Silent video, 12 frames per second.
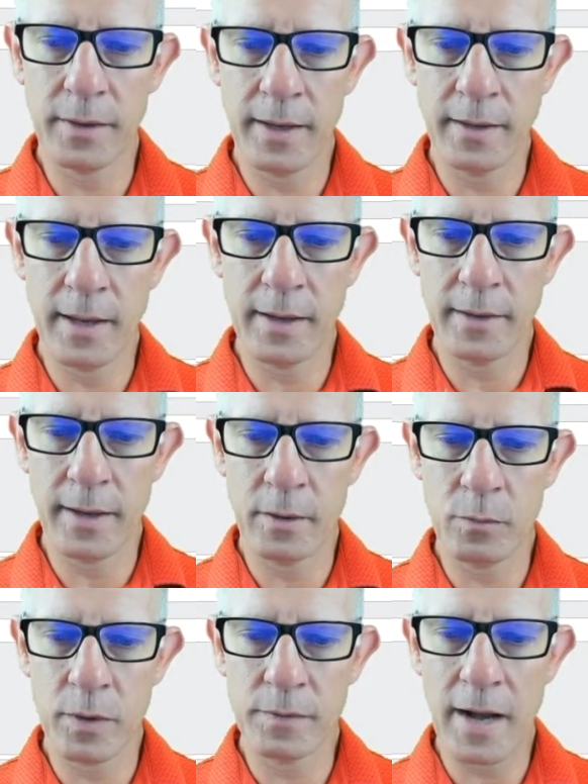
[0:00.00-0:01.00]

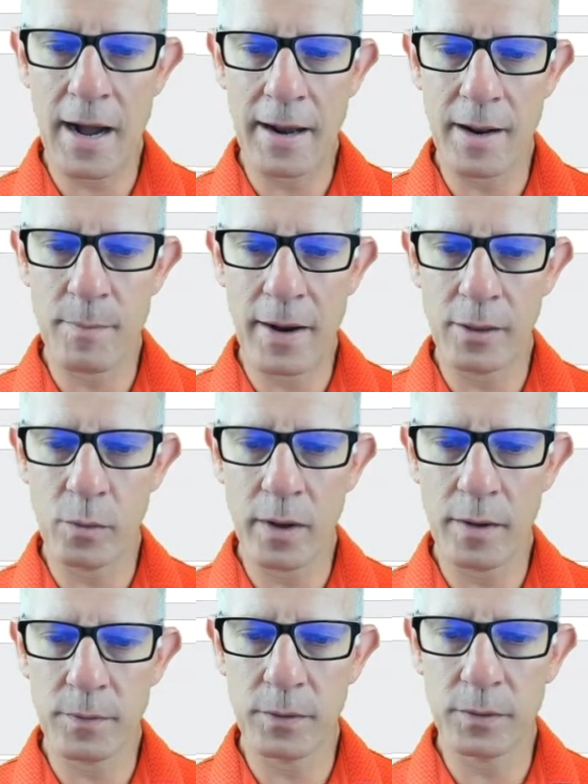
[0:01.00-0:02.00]
and we've got it, by the way,
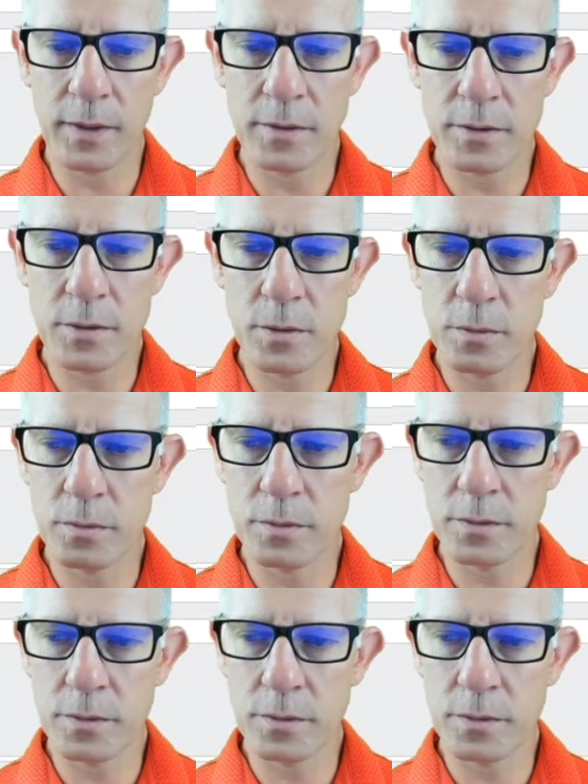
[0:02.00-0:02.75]
if you see the two